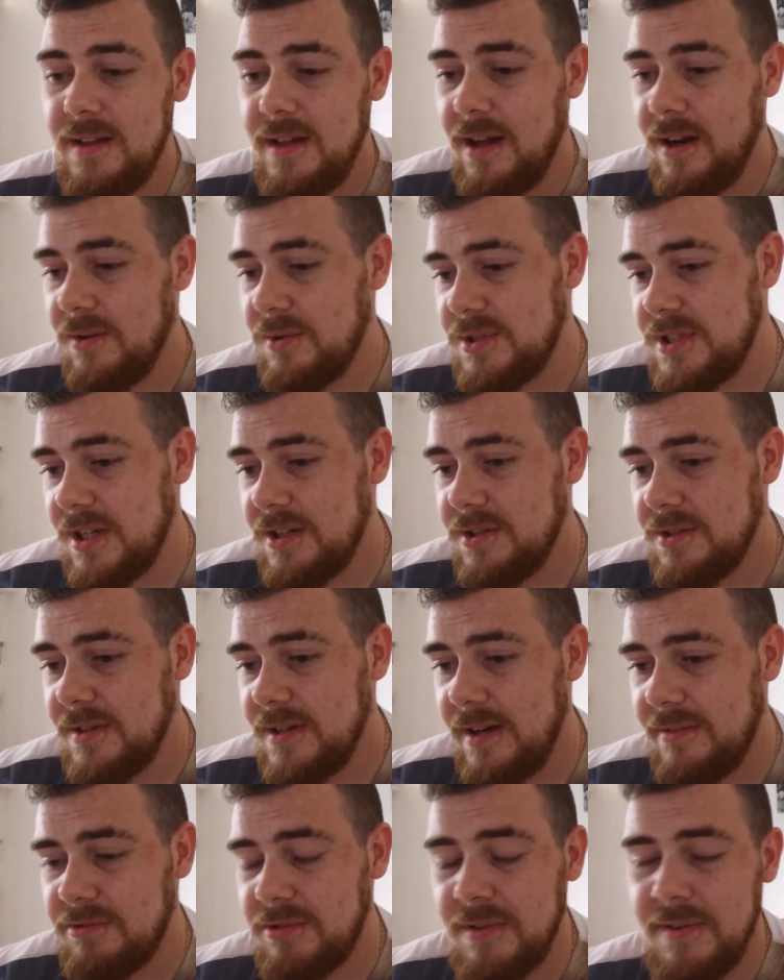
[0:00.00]
I'll also do
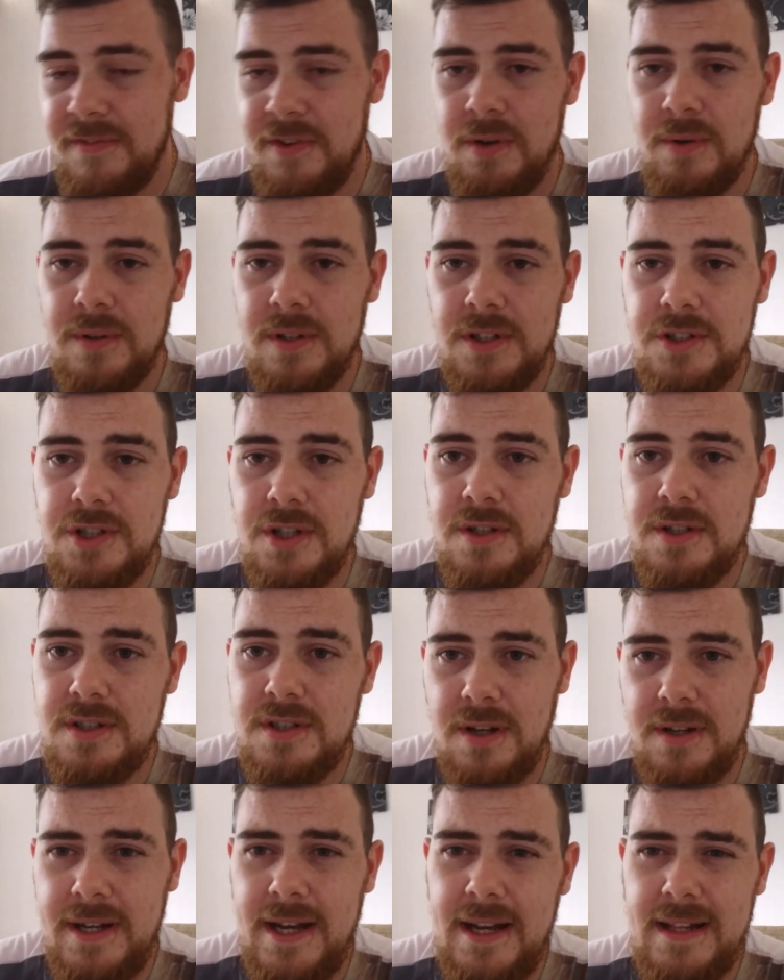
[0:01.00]
another review on the
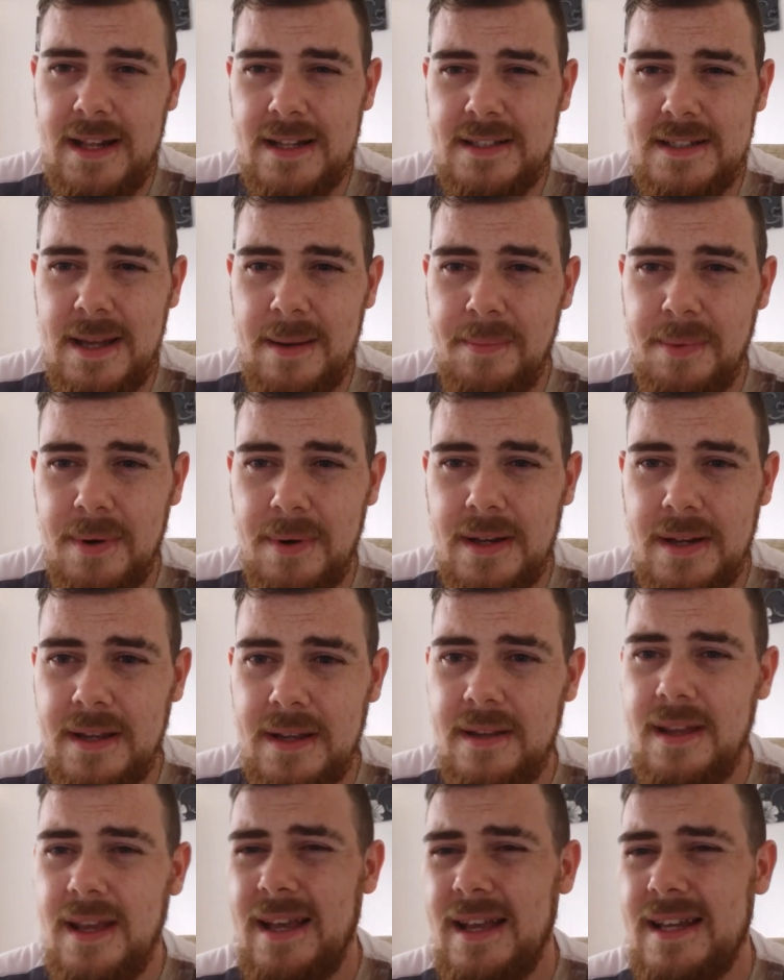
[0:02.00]
juice. I'll keep that
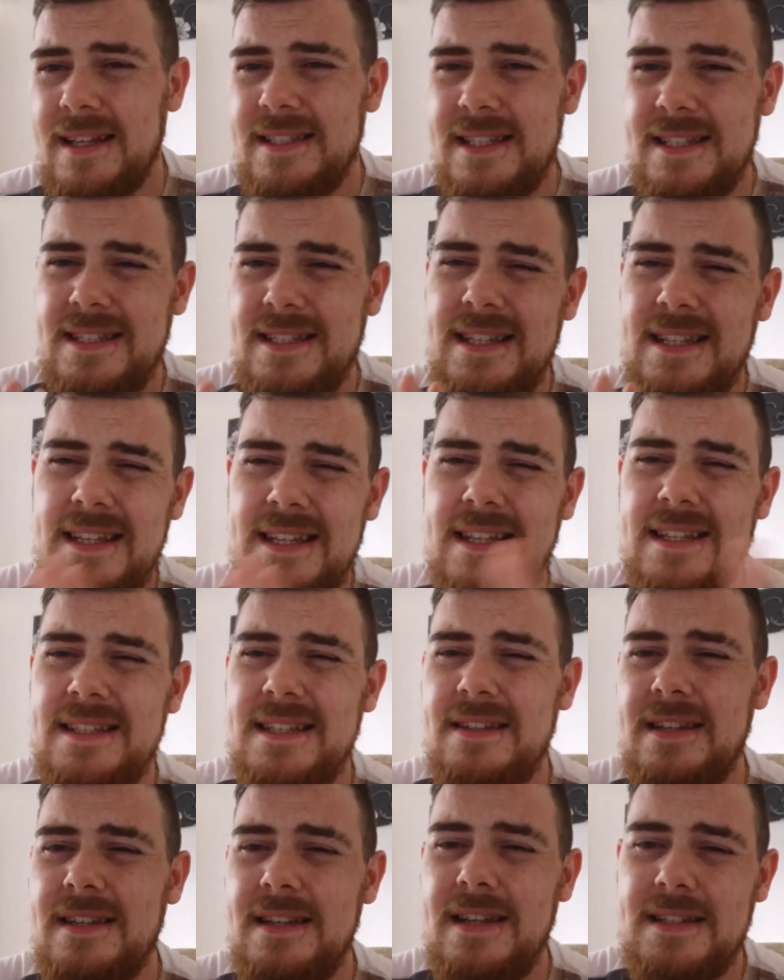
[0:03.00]
separately, as this
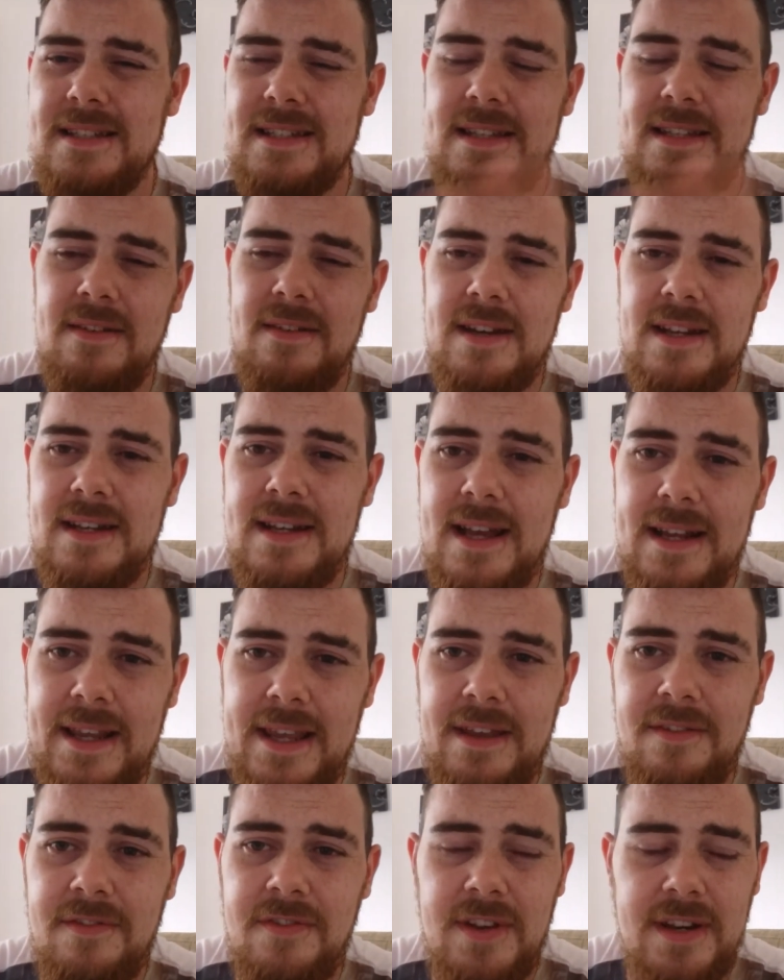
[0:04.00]
isn't necessarily a
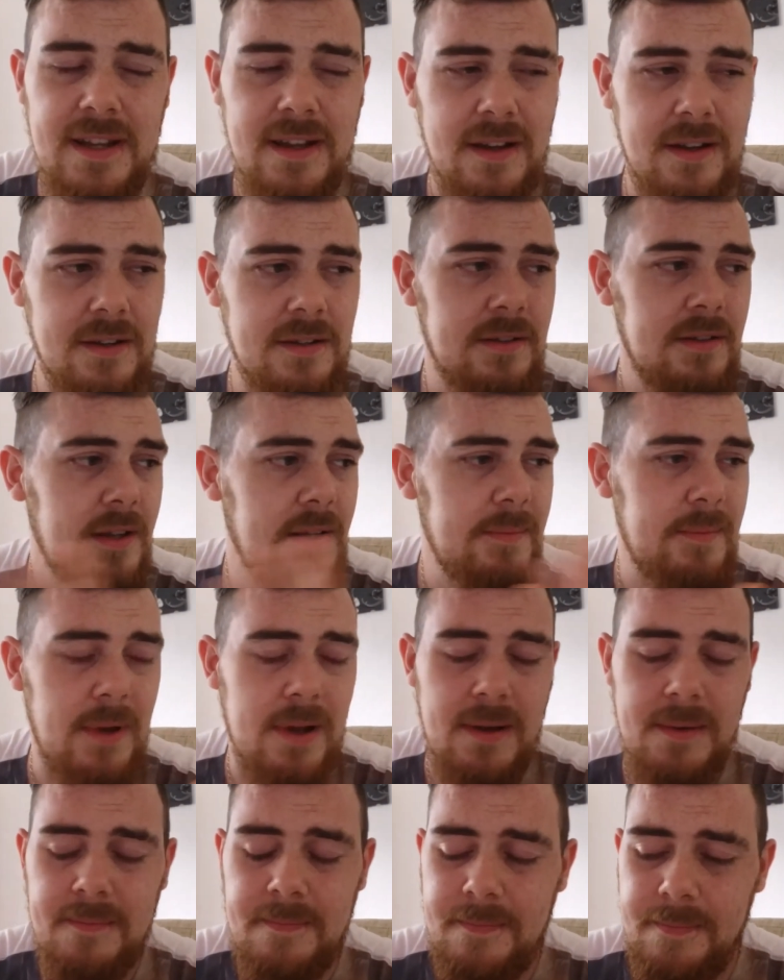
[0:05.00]
negative video,
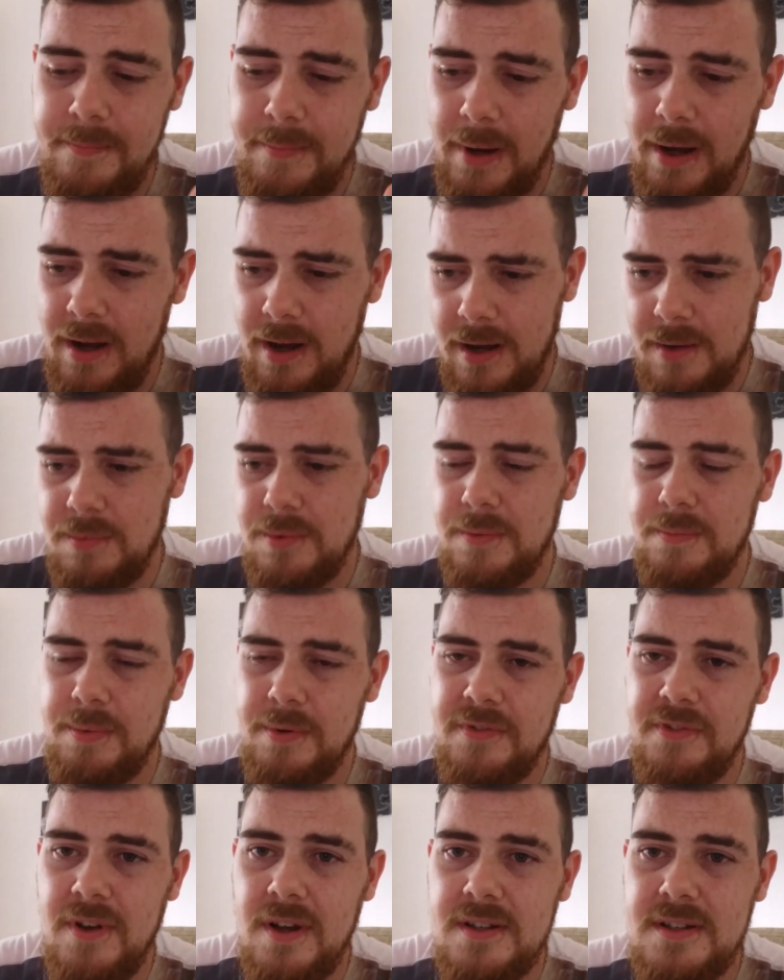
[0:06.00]
but I would
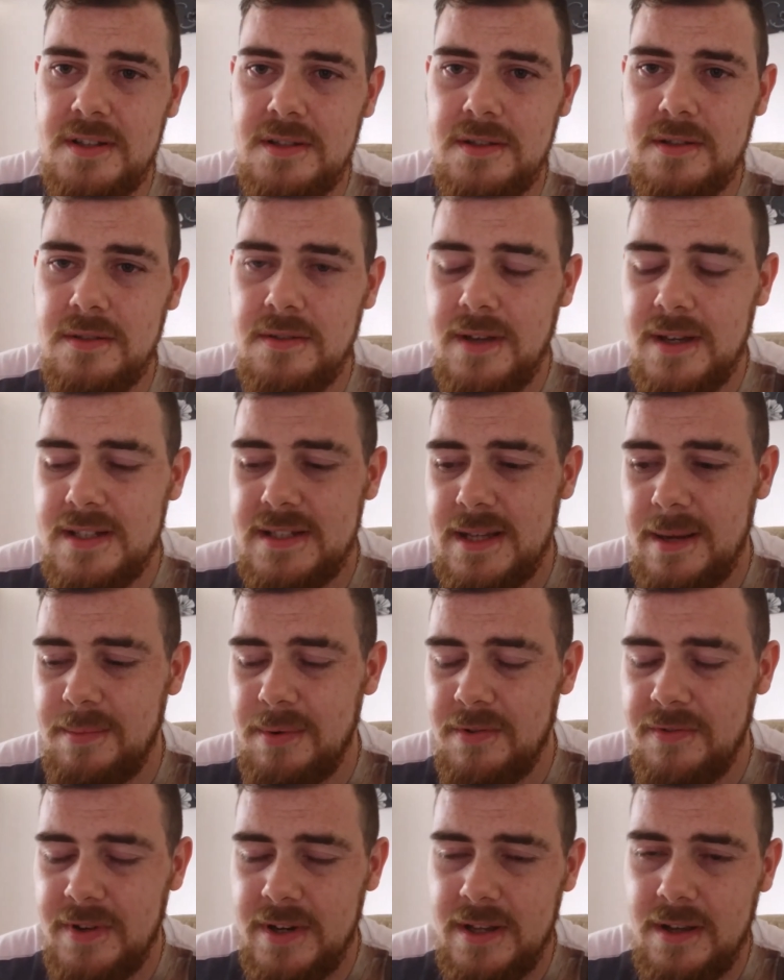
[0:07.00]
prefer to do a
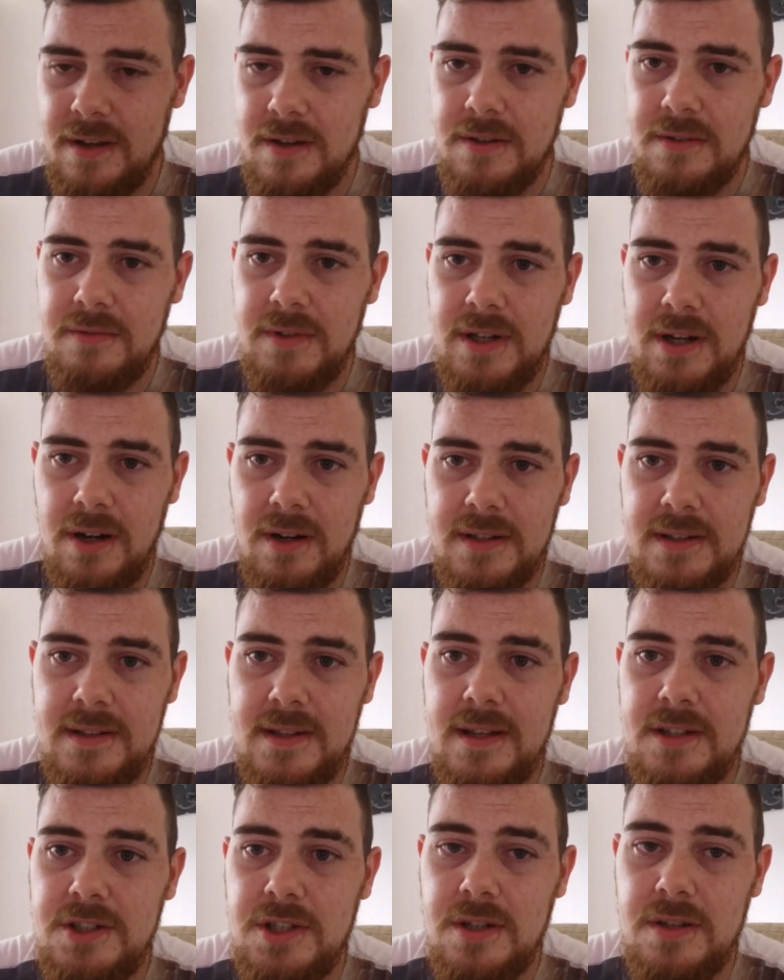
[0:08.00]
separate video regarding
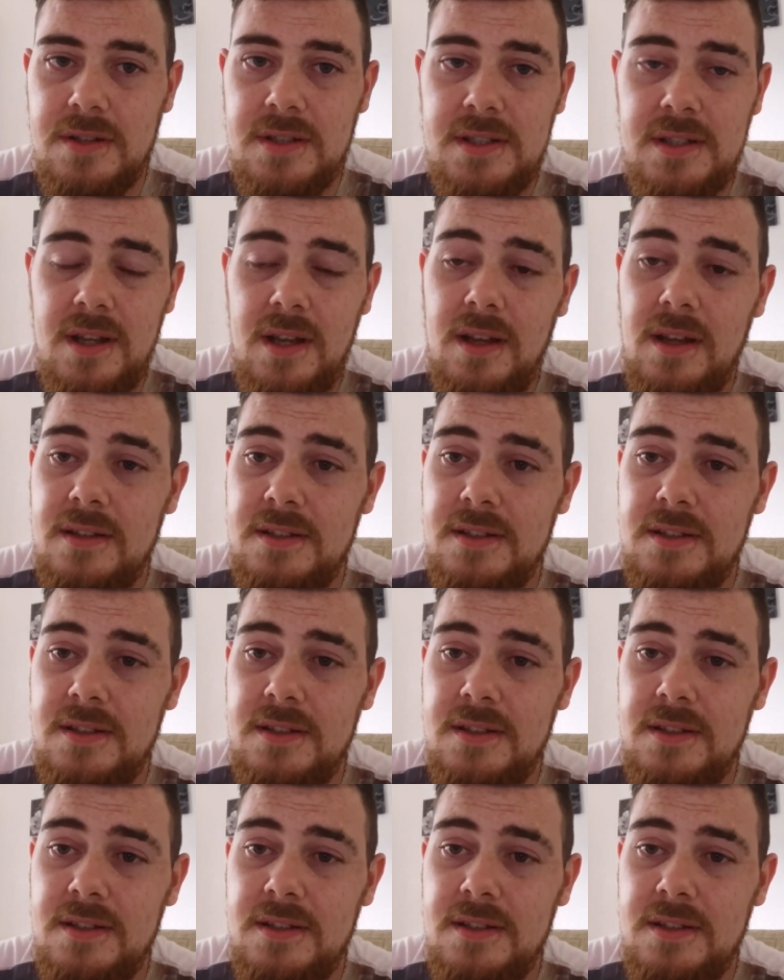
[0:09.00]
their juice.